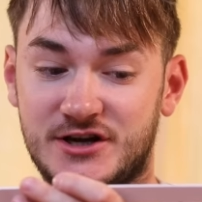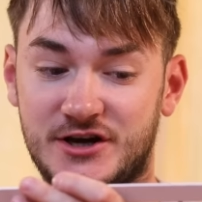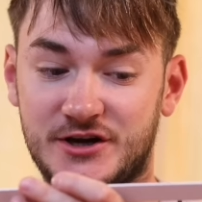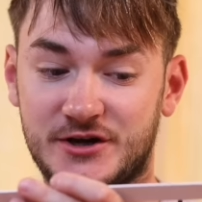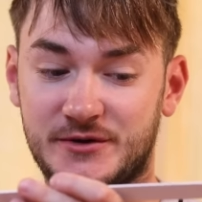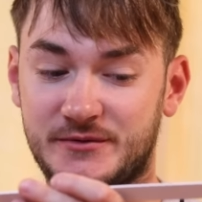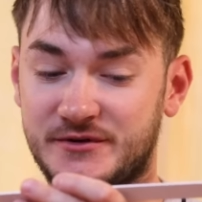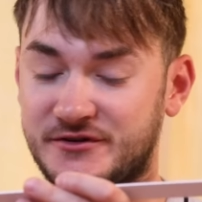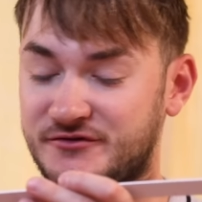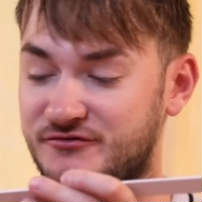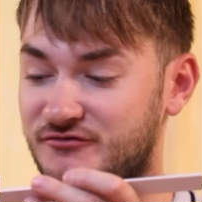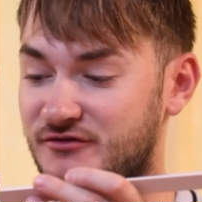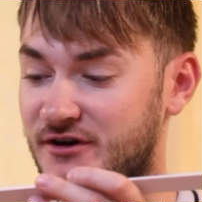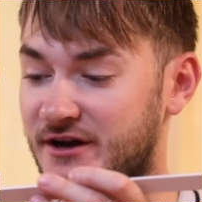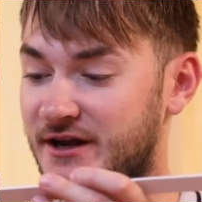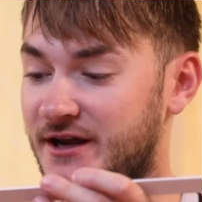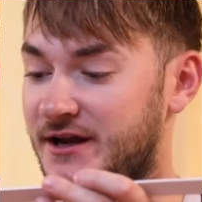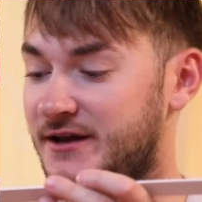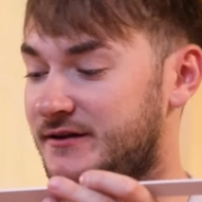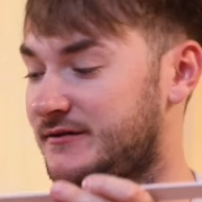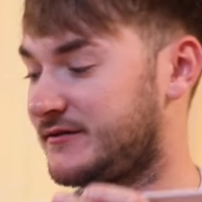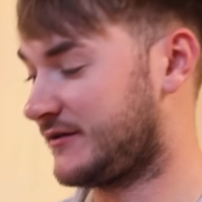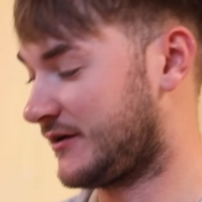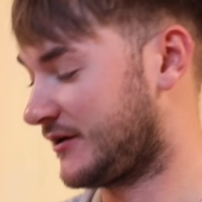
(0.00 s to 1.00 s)
tie up this rig.
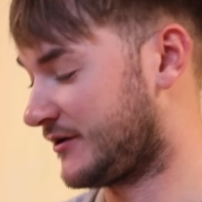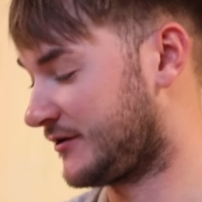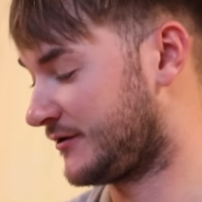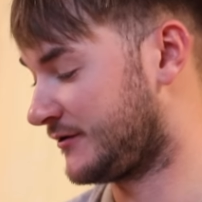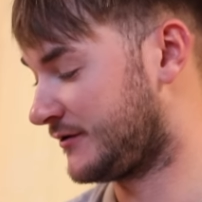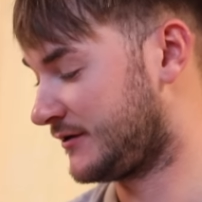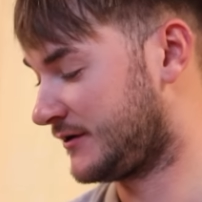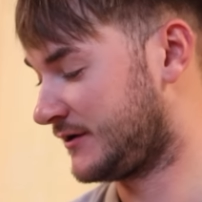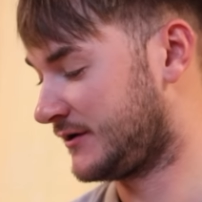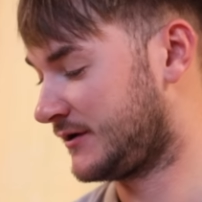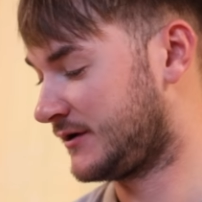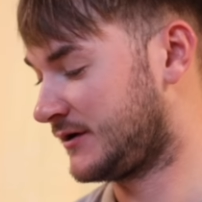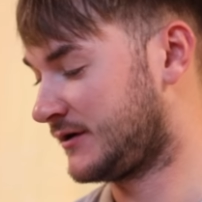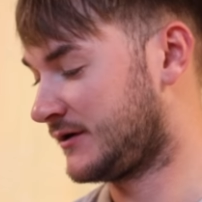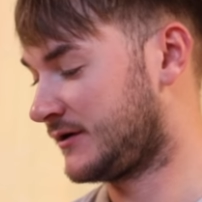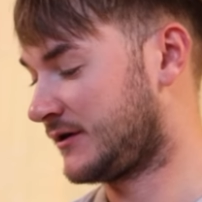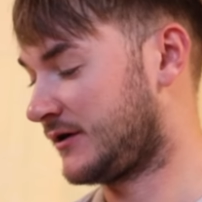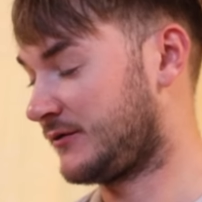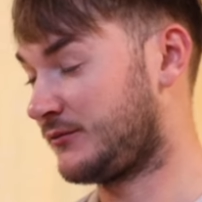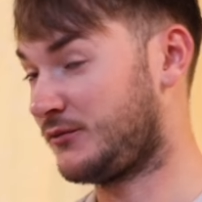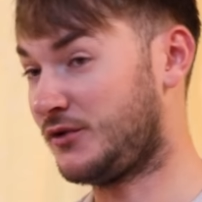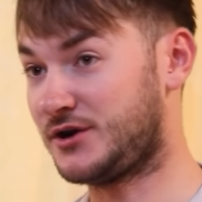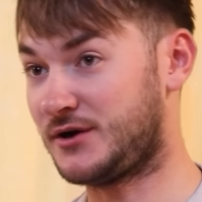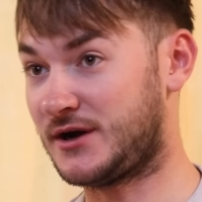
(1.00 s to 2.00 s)
So
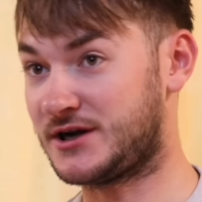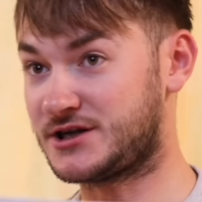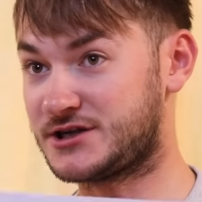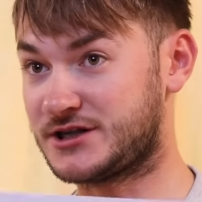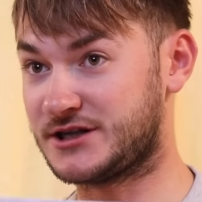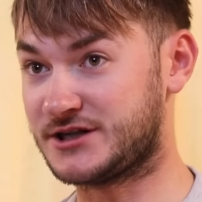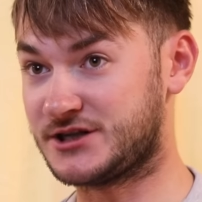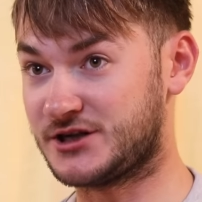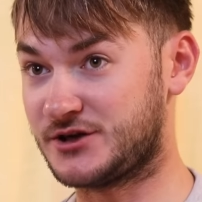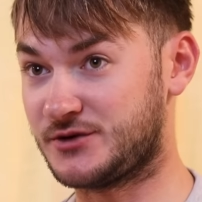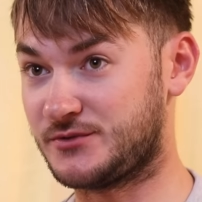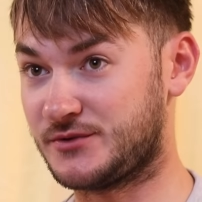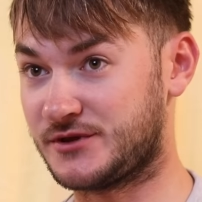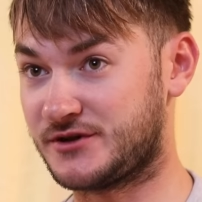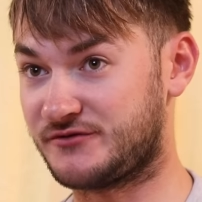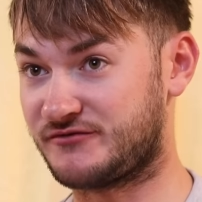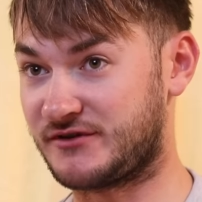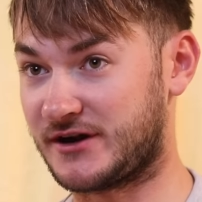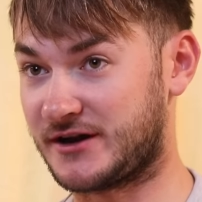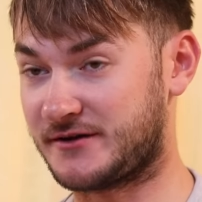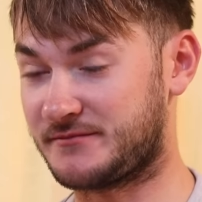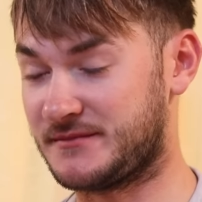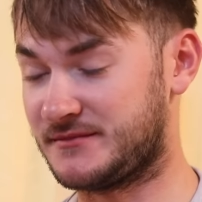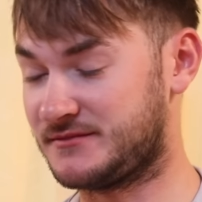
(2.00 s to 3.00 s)
what you actually do with the
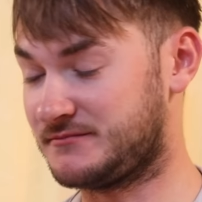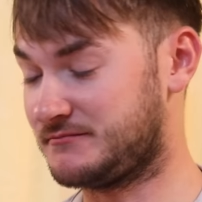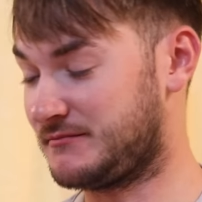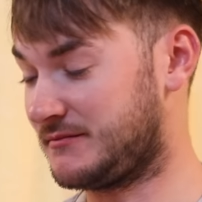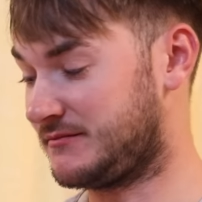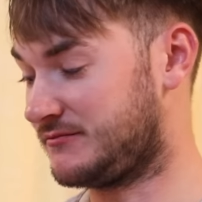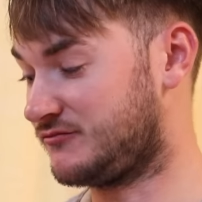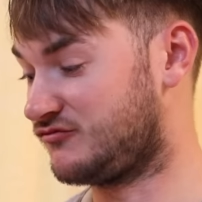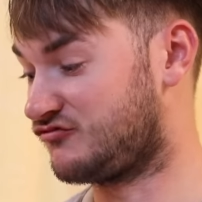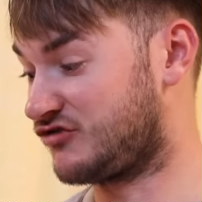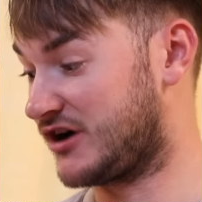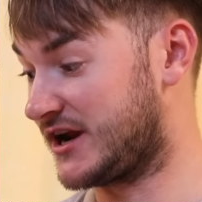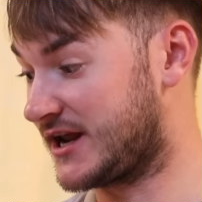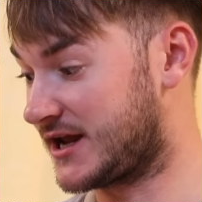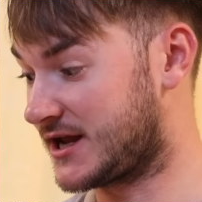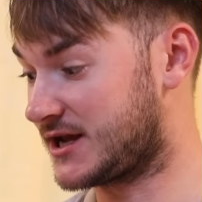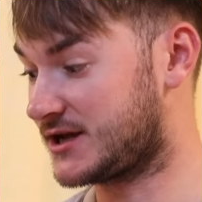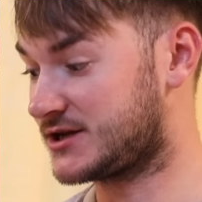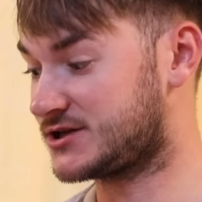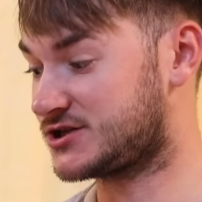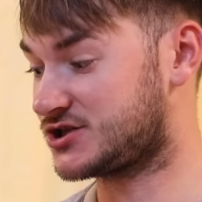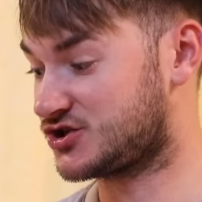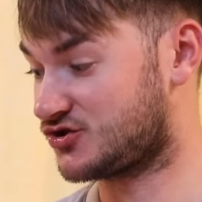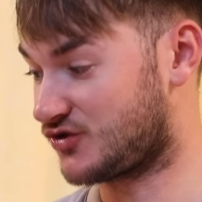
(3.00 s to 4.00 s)
rig, rig
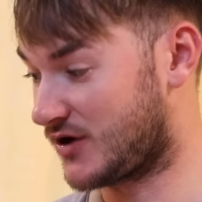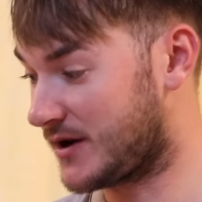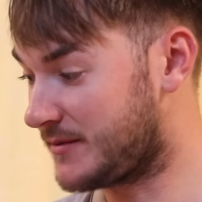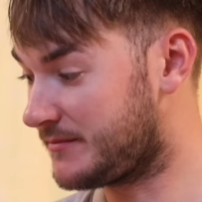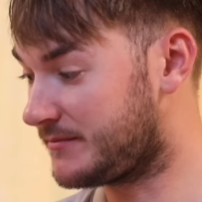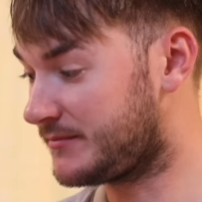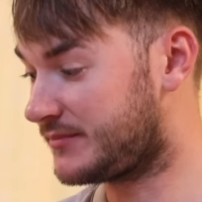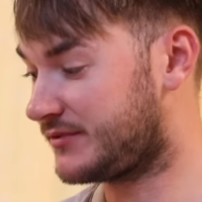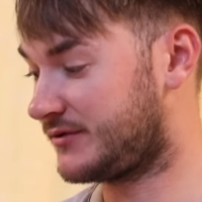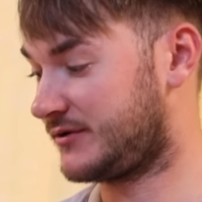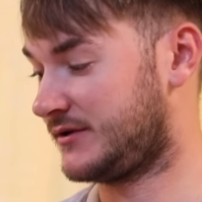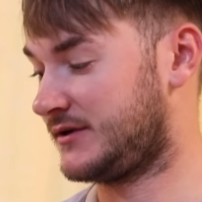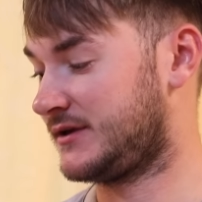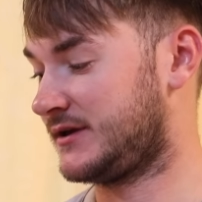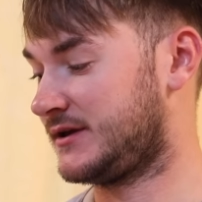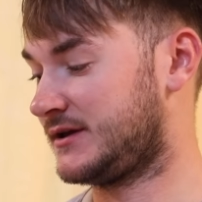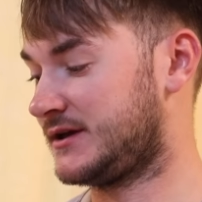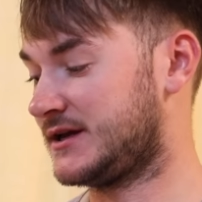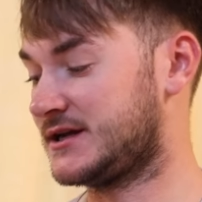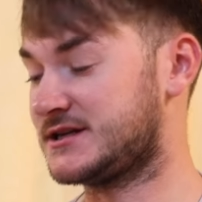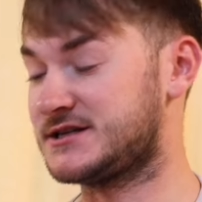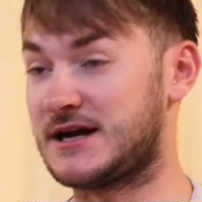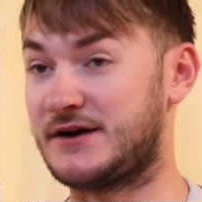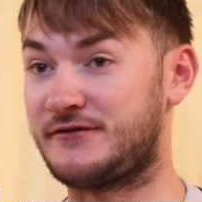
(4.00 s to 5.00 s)
strip
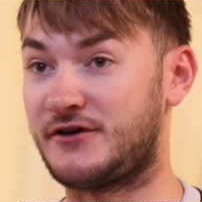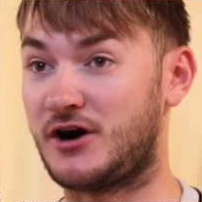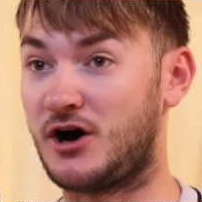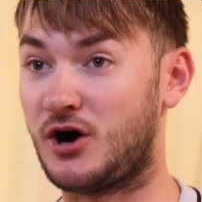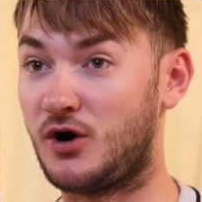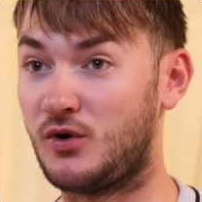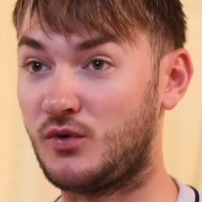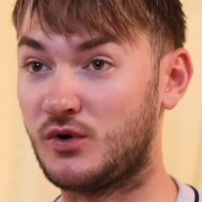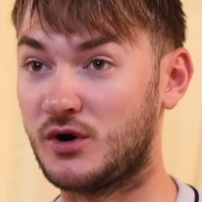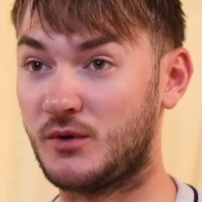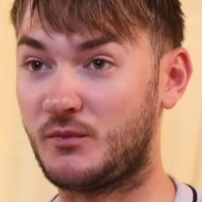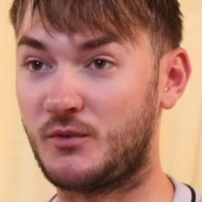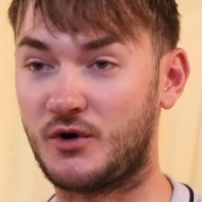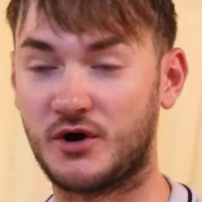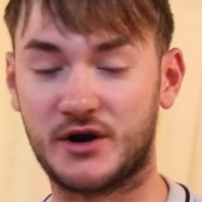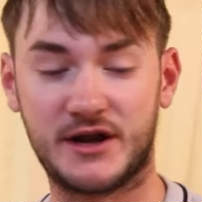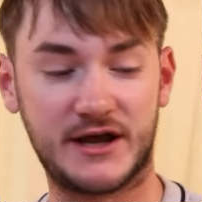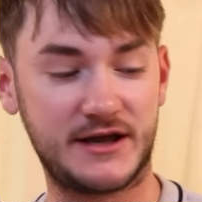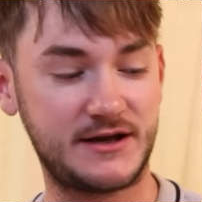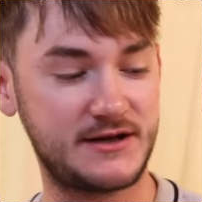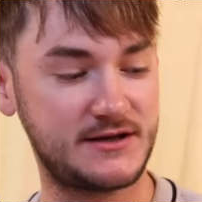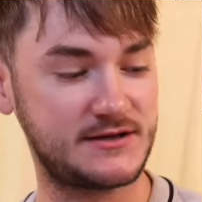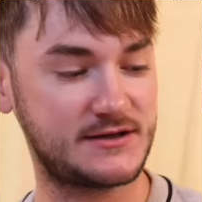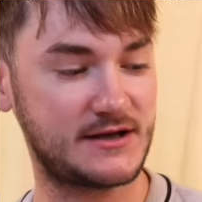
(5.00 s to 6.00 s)
is you have a hole on one
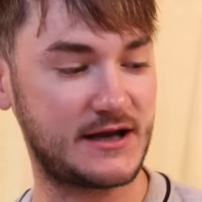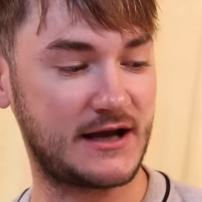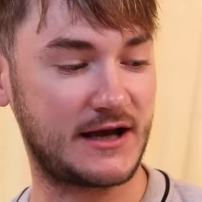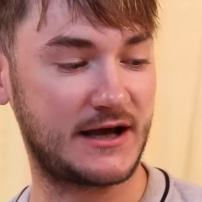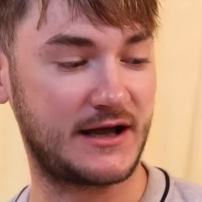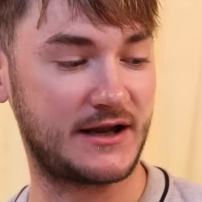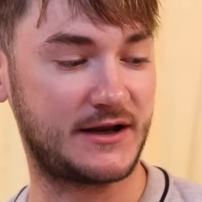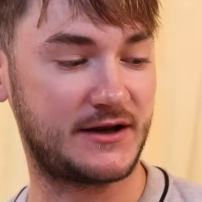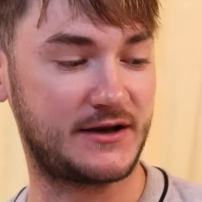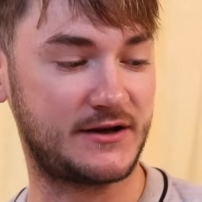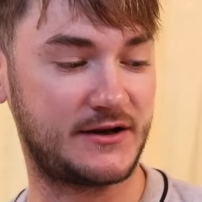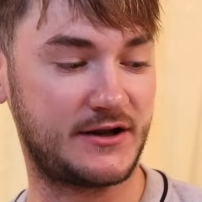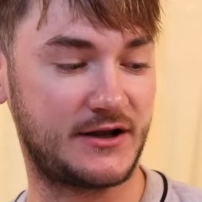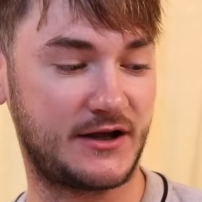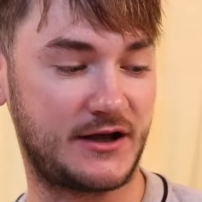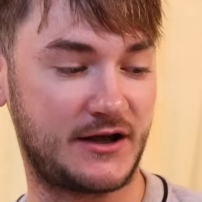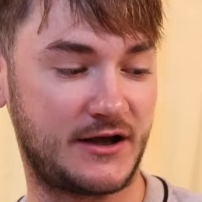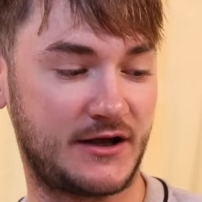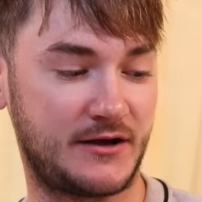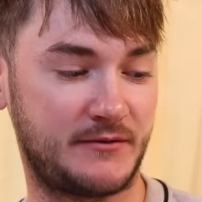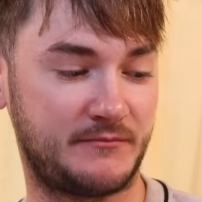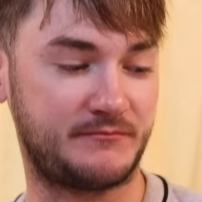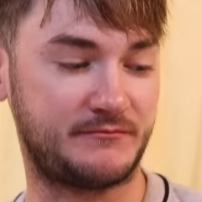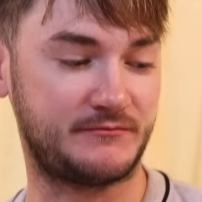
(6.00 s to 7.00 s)
end and
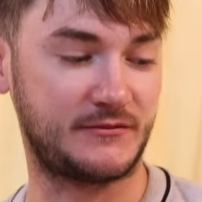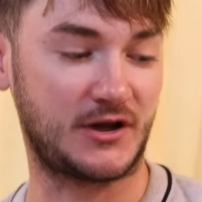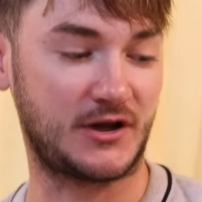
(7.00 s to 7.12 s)
um,